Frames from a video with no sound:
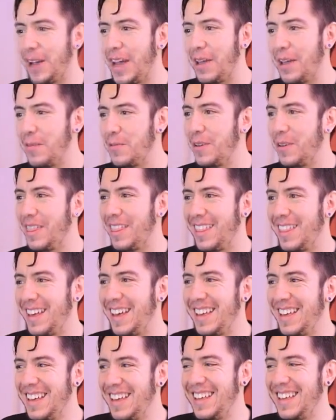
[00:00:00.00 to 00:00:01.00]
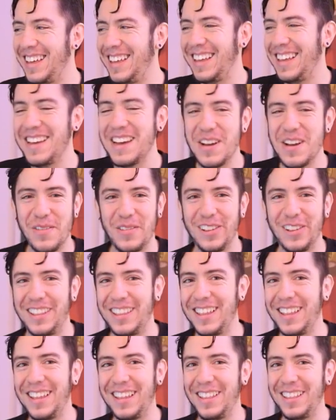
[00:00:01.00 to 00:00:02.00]
away with the with
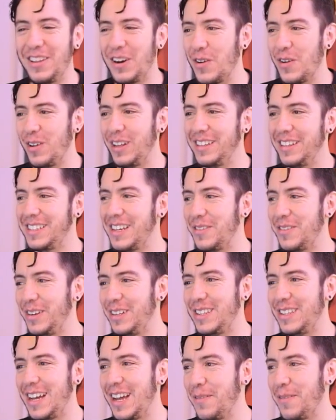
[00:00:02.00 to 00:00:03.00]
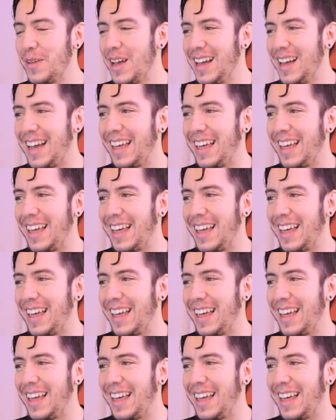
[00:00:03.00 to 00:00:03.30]
the drawings every time.